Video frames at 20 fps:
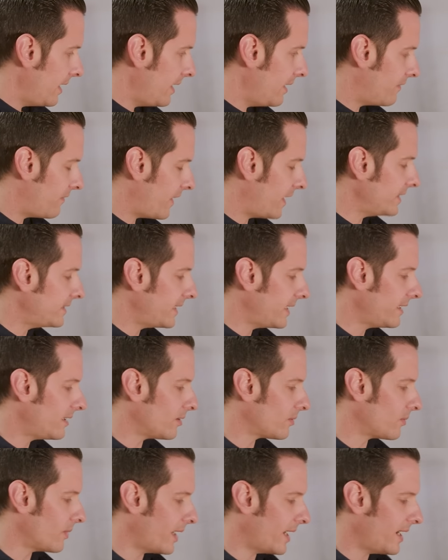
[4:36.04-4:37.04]
if I take
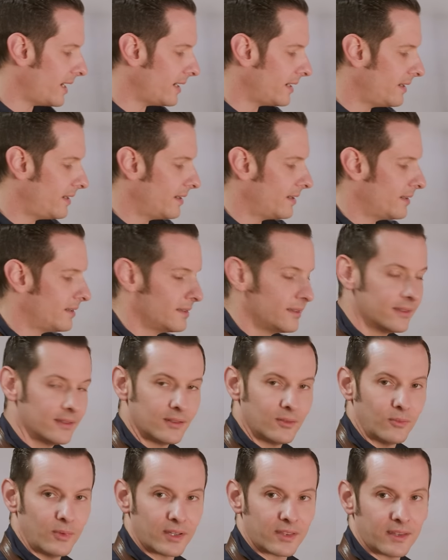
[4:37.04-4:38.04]
a rag
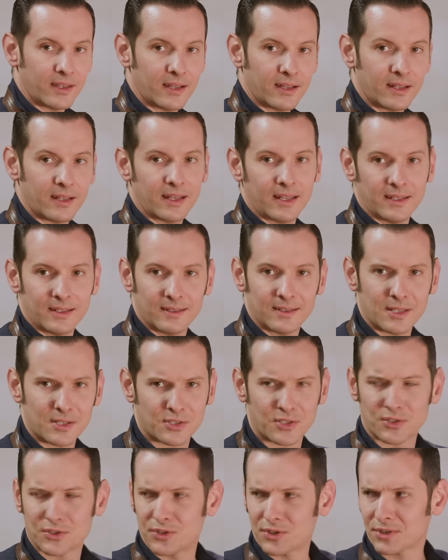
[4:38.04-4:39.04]
with, and
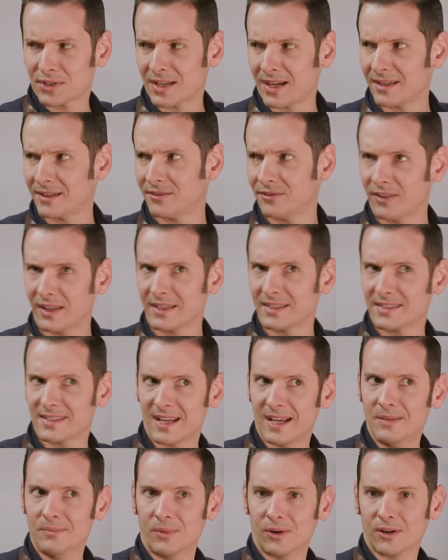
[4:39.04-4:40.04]
this is just kind of like
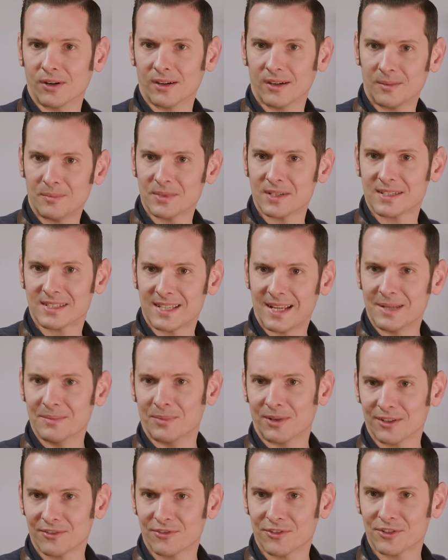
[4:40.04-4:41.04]
sidebar, I'm going to
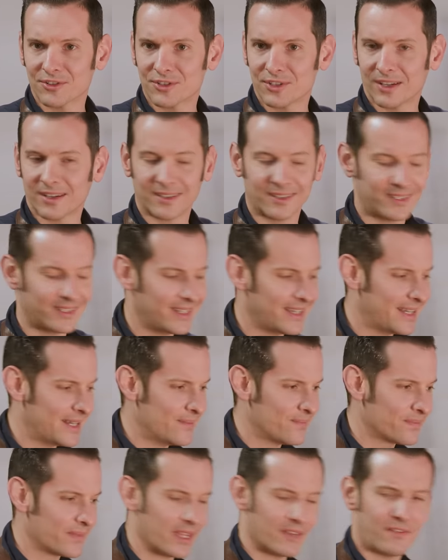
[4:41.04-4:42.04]
sidebar for a second.
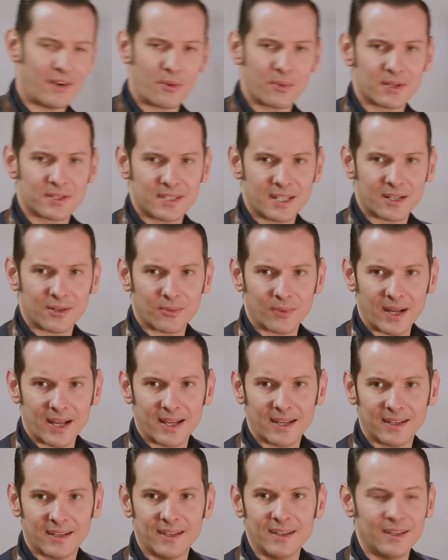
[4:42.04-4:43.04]
If I were to take a
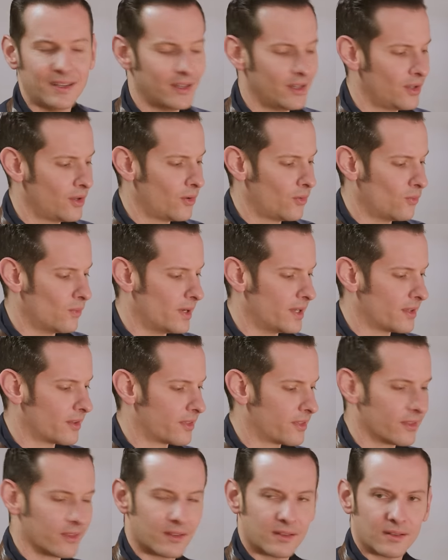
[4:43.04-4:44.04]
rag
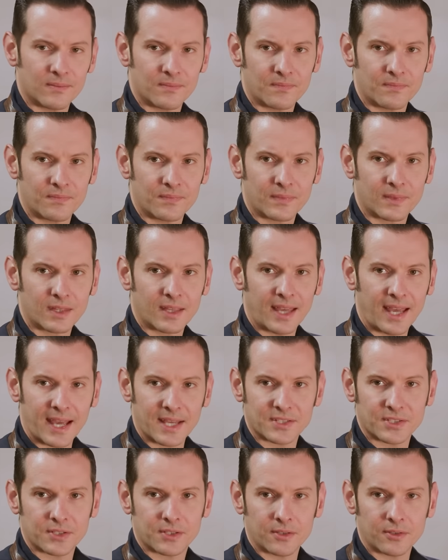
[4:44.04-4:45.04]
with
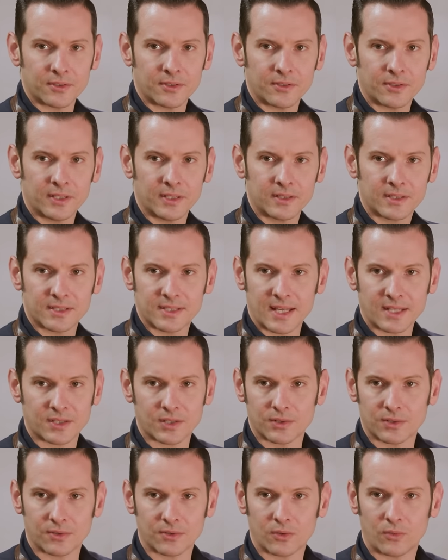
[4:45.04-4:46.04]
acetone on it, because
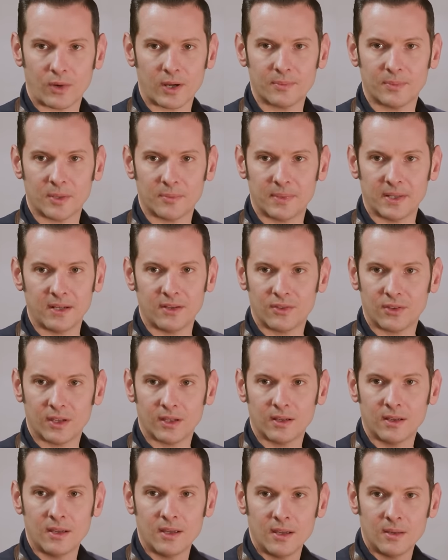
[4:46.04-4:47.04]
acetone will wipe up
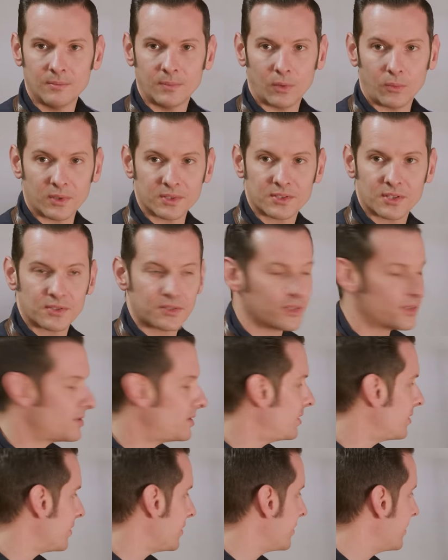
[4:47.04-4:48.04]
anything, but once this is
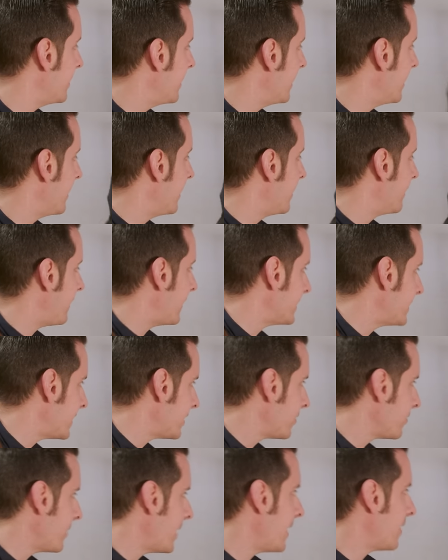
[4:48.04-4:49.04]
cured, if I
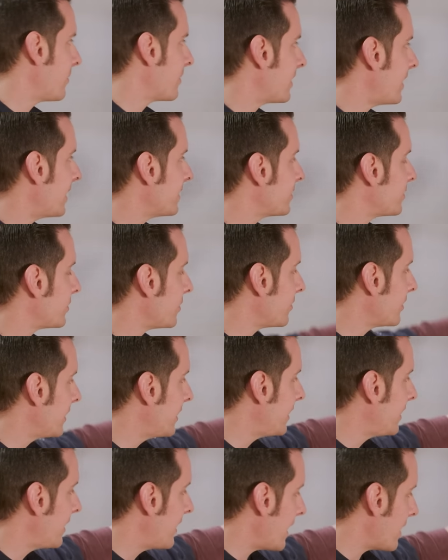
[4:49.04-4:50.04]
take a rag with acetone
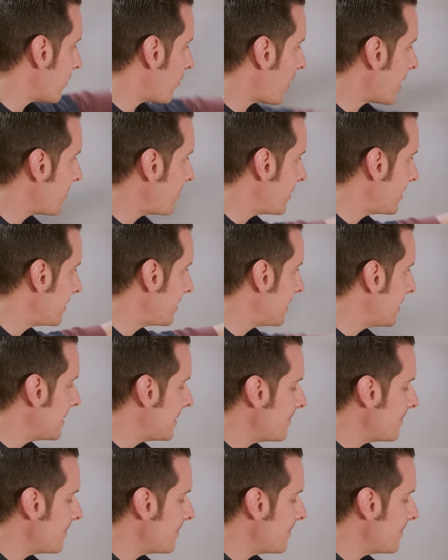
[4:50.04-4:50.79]
in it and wipe it,